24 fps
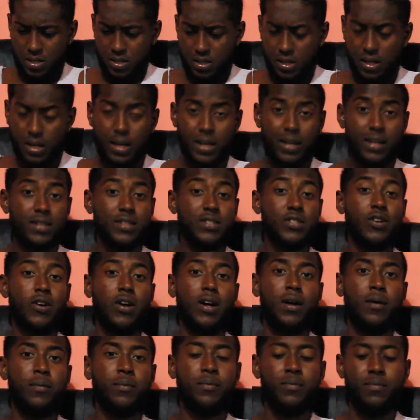Yeah,
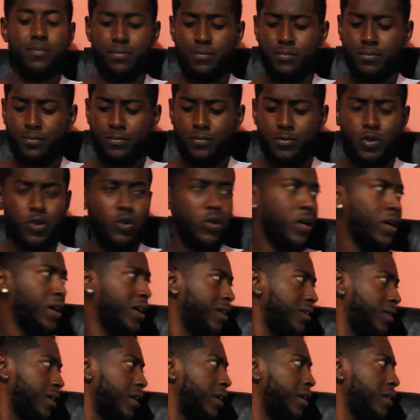so
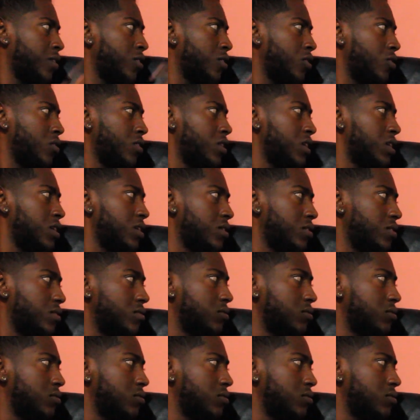ignore the